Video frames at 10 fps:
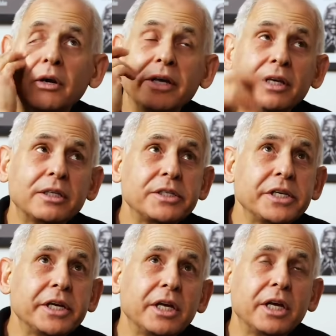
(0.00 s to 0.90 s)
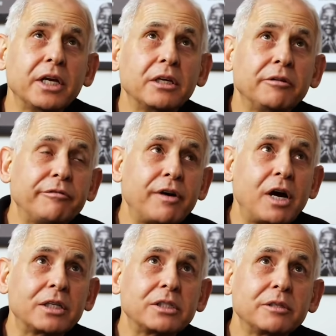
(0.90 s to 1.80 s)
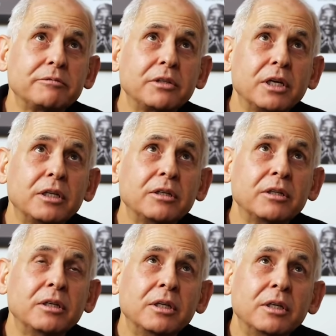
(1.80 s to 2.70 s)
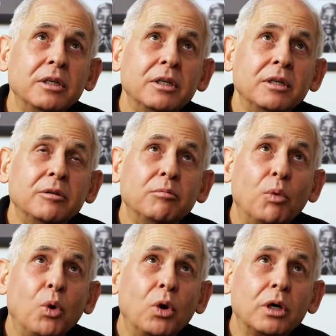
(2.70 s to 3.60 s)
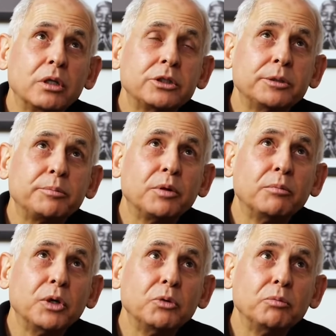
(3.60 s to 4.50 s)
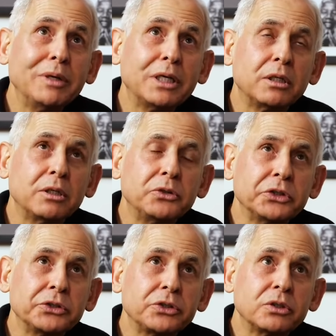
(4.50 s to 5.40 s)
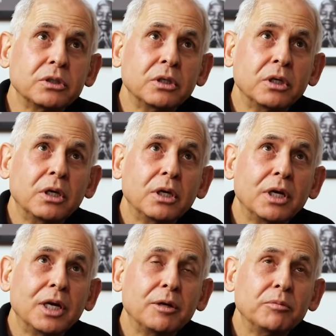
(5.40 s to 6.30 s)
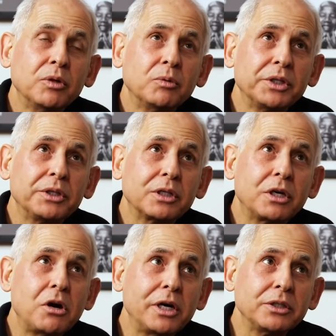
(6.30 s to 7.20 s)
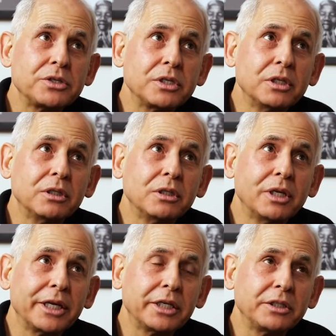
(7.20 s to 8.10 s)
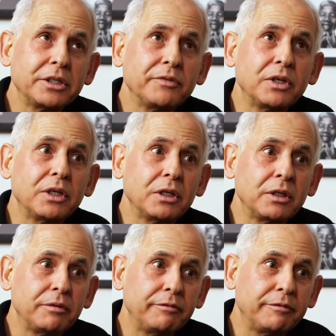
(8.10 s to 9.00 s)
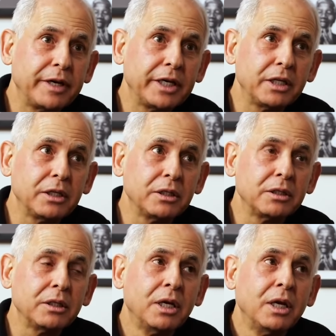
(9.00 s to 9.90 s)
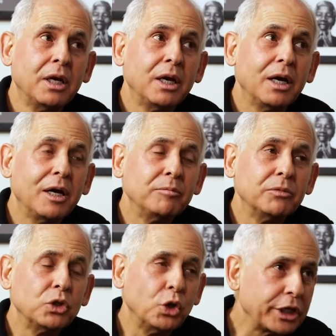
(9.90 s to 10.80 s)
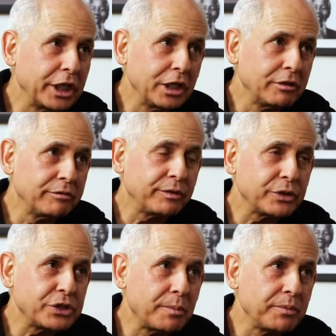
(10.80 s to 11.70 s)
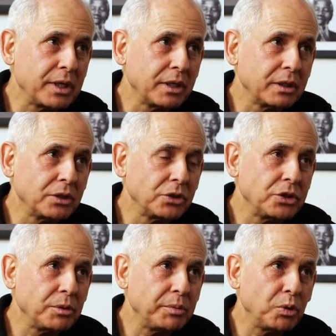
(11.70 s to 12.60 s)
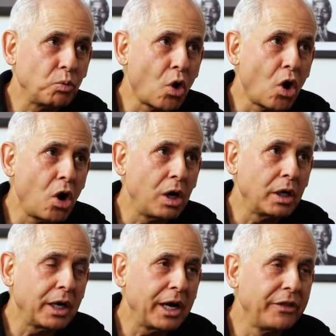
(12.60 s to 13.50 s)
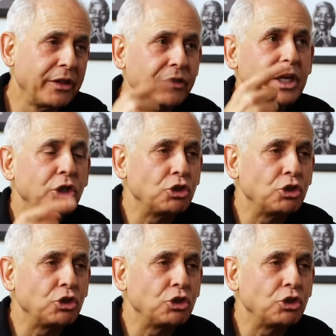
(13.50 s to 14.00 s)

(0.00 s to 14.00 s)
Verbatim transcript: know, I think CNN and Fox have done more to promote mental illness um, with the constant negativity fighting mm. um, looking for something to be wrong. And then they